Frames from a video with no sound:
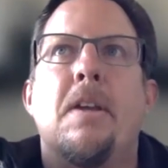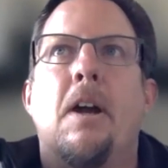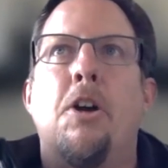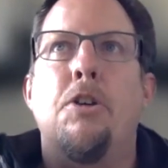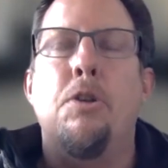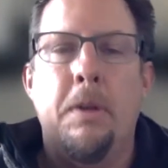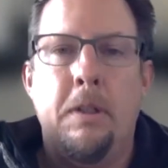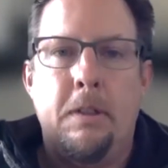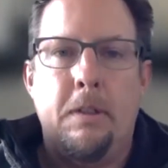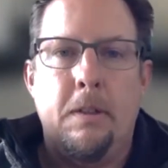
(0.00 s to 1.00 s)
Are you
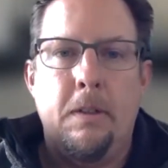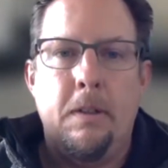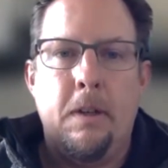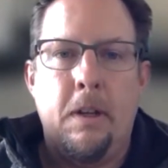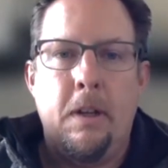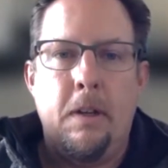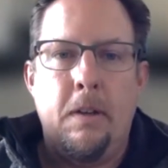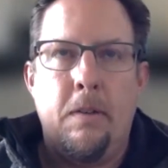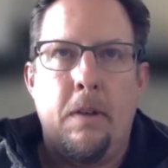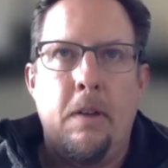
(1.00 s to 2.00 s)
in,
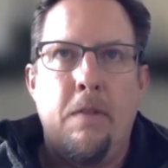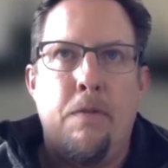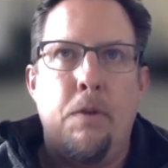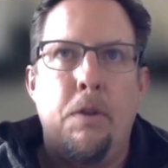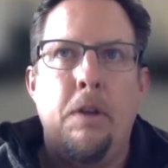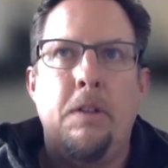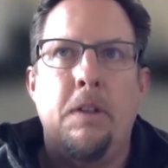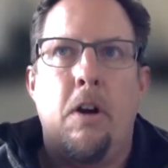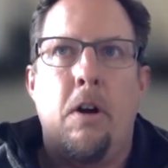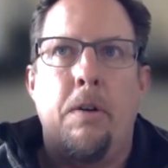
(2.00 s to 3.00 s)
for those
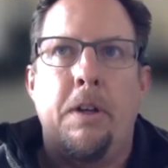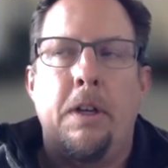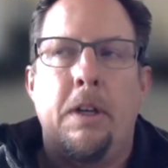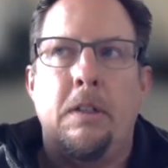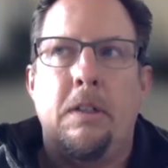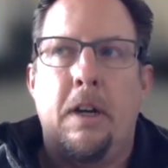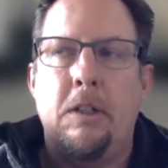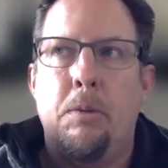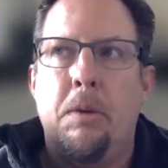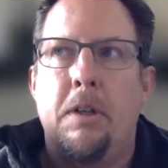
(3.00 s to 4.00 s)
that are already in
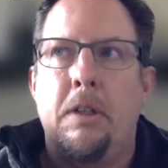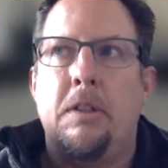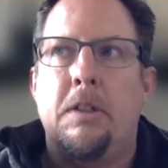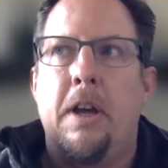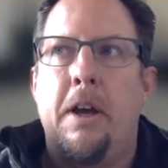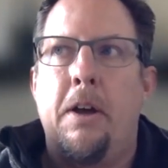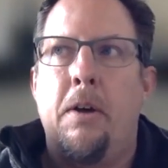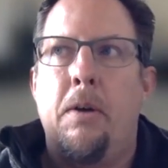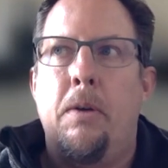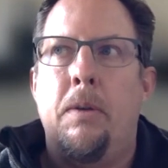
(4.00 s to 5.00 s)
touch with
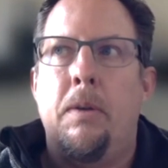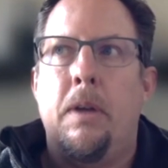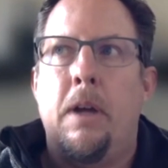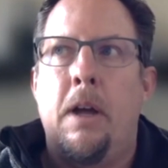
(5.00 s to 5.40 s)
Excel,